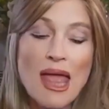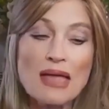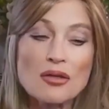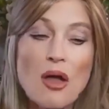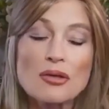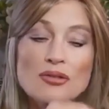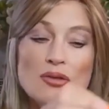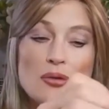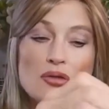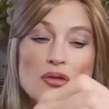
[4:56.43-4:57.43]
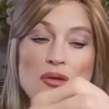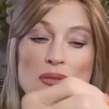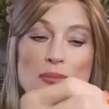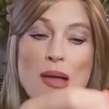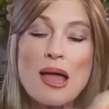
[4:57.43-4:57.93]
And also you
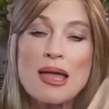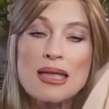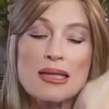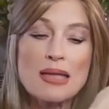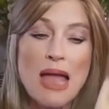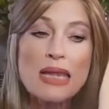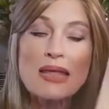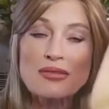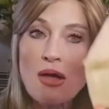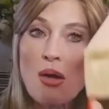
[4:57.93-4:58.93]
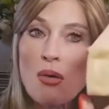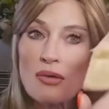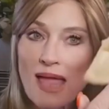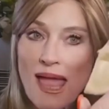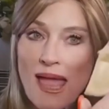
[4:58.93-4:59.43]
can buy, I like the whole
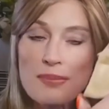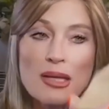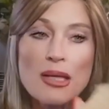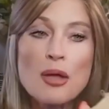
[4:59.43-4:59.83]
cap,